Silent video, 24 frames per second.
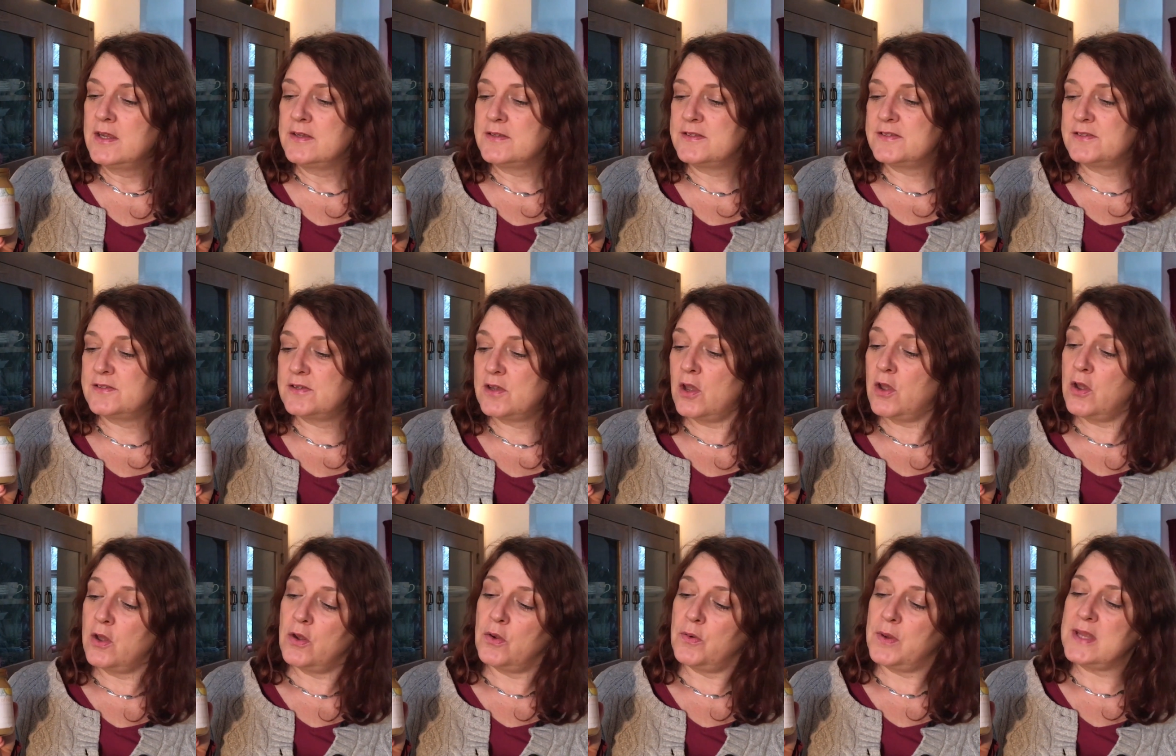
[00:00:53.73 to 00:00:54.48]

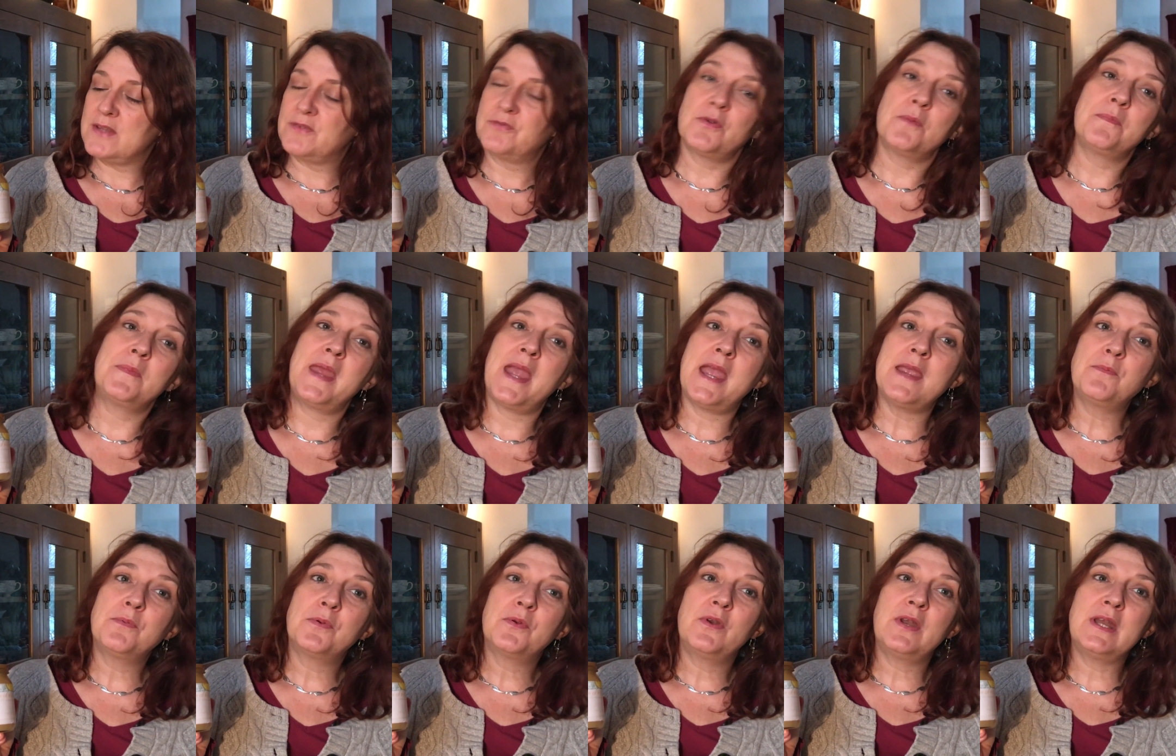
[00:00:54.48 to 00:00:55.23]
So it's from the
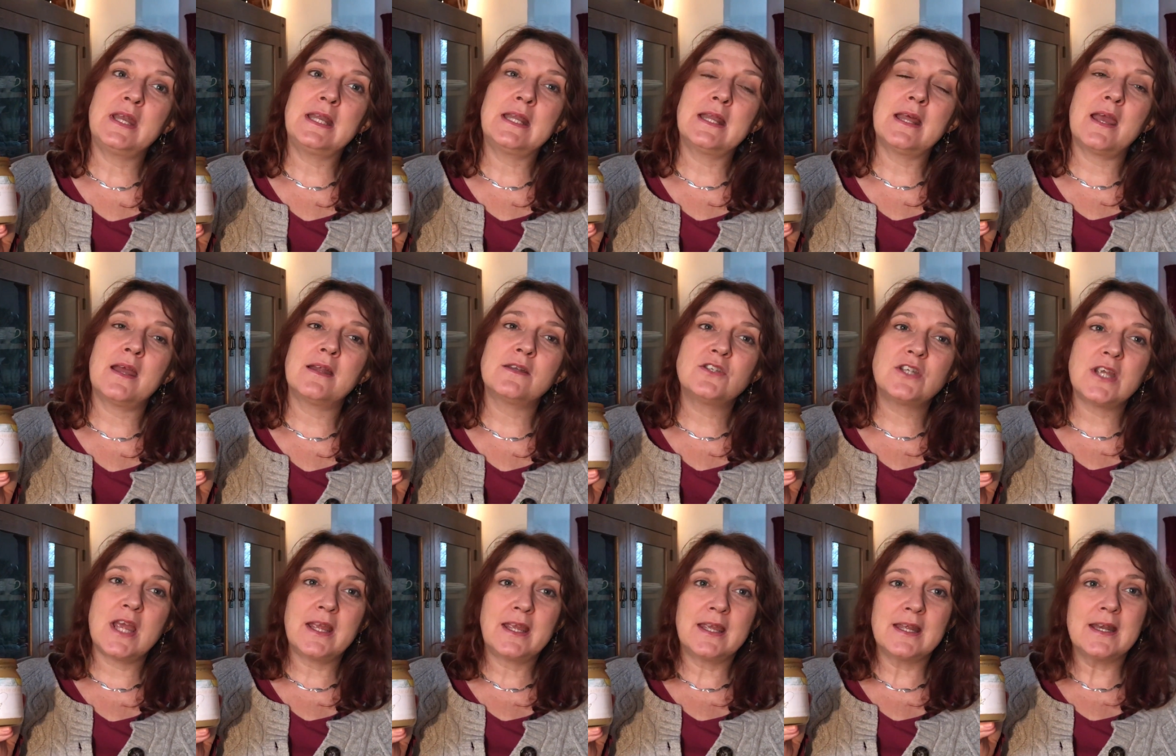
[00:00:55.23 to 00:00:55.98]
apiary that
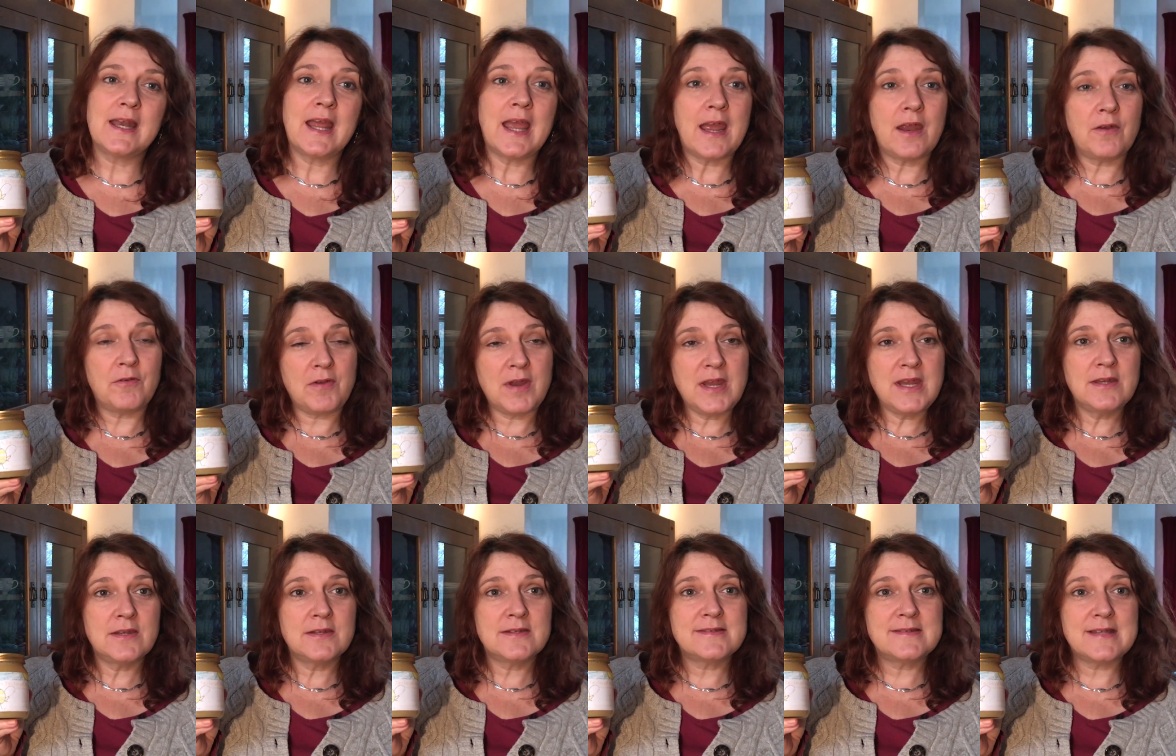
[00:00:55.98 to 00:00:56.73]
Jack and
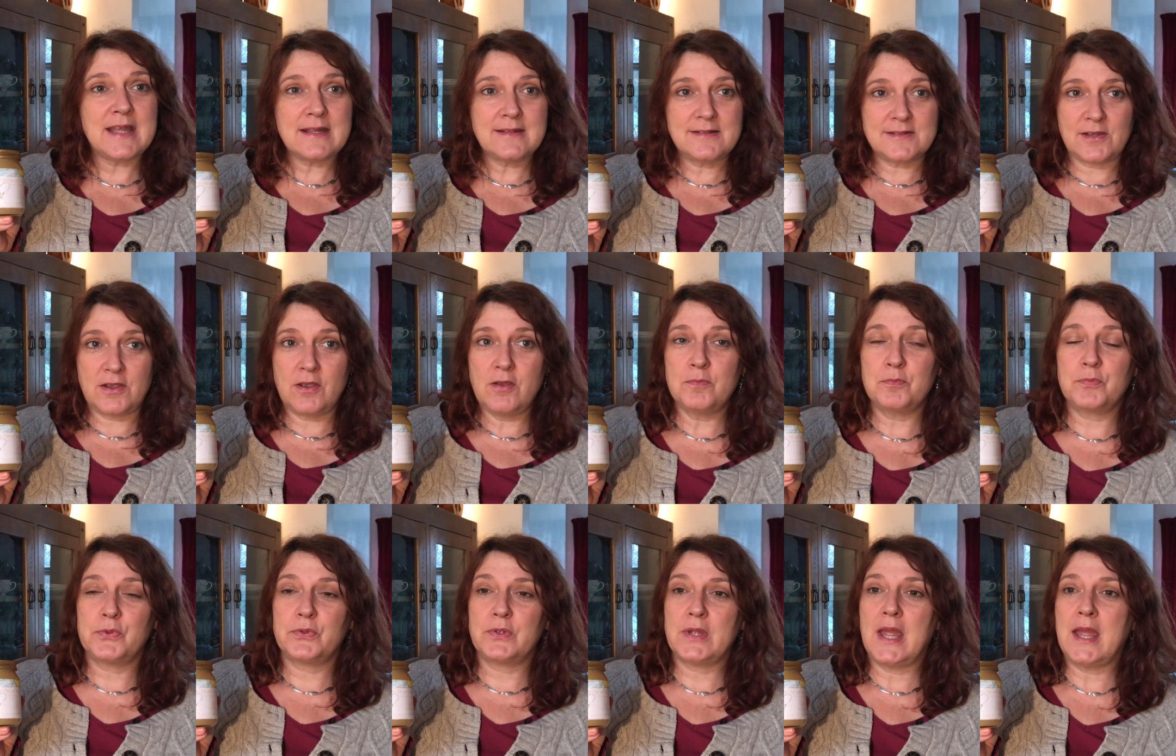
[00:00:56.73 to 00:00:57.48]
Harry set
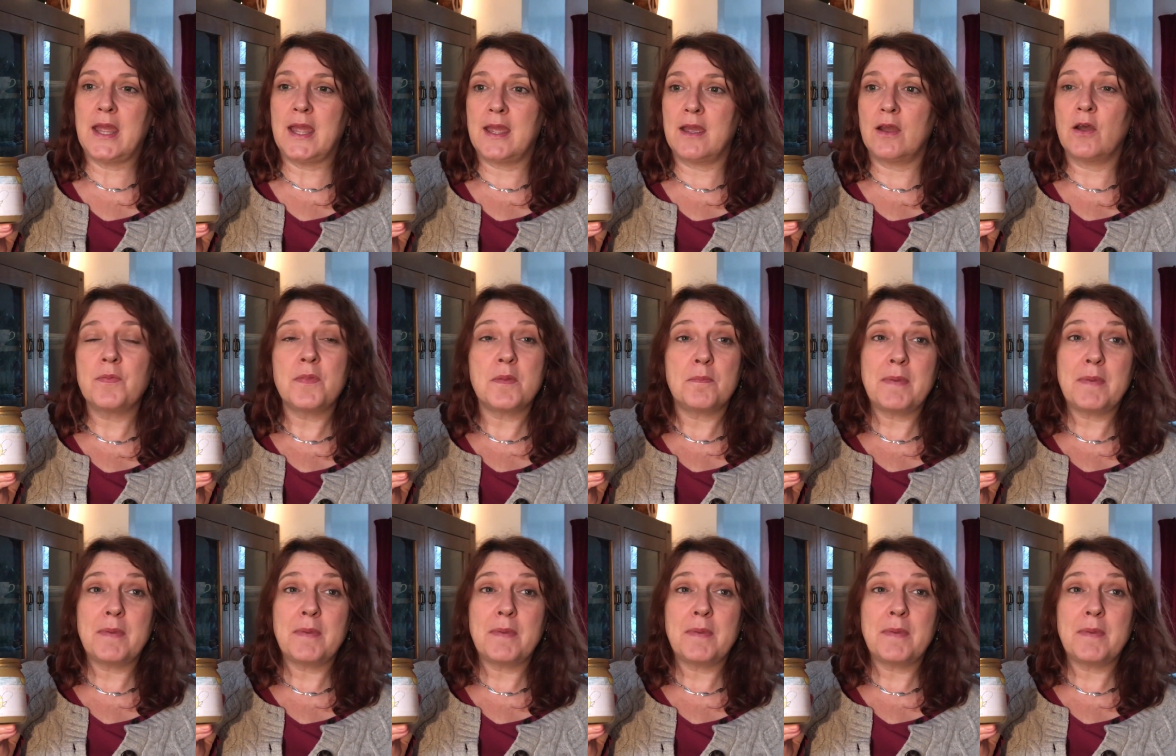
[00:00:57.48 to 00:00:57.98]
up on